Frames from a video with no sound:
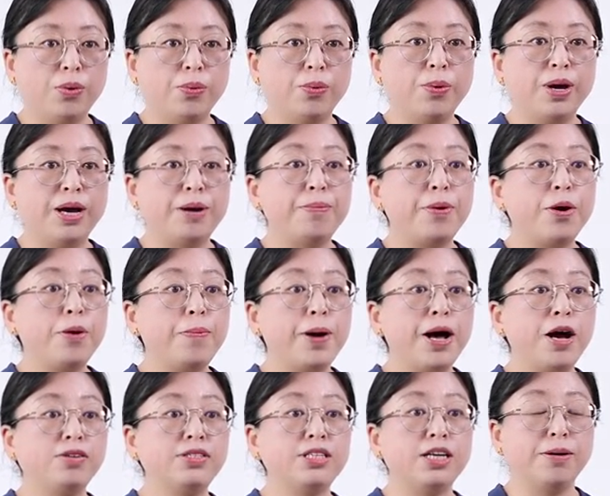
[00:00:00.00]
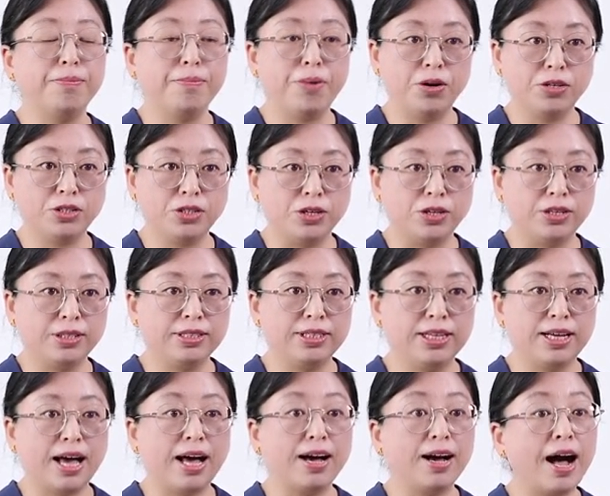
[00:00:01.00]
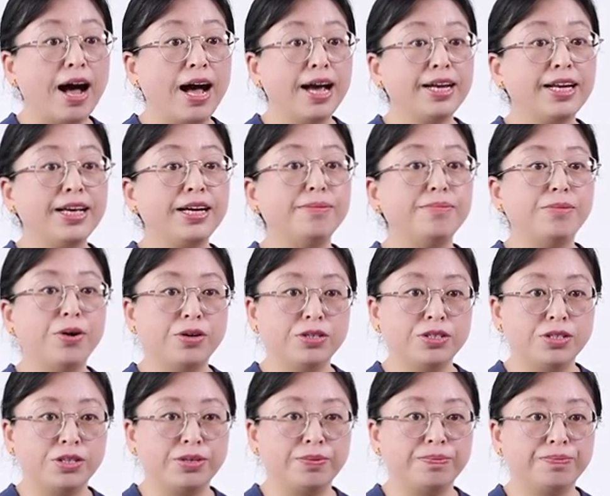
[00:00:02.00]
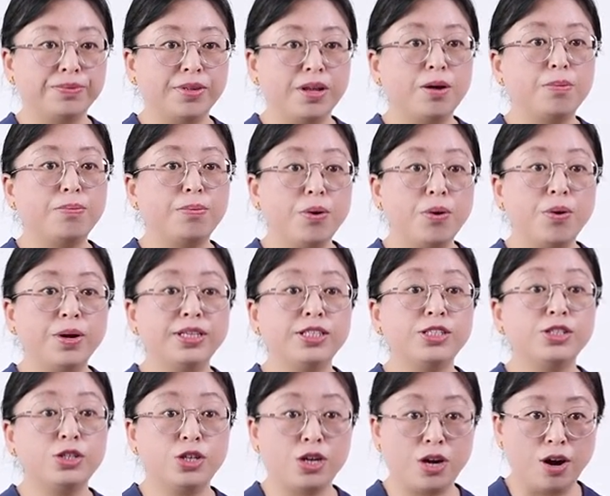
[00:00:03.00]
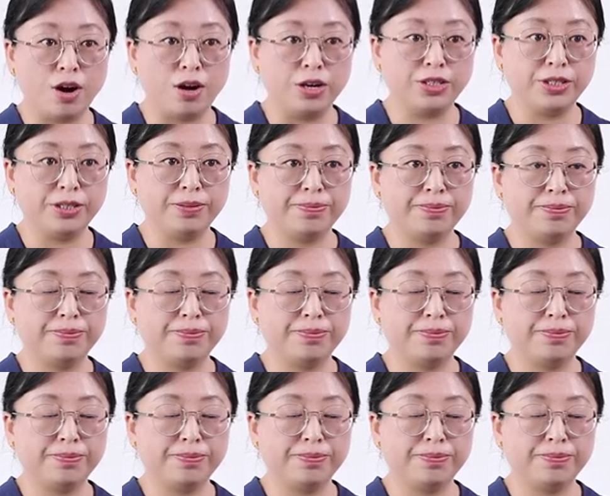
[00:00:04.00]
we'll propose a model, an ideal model, point charge,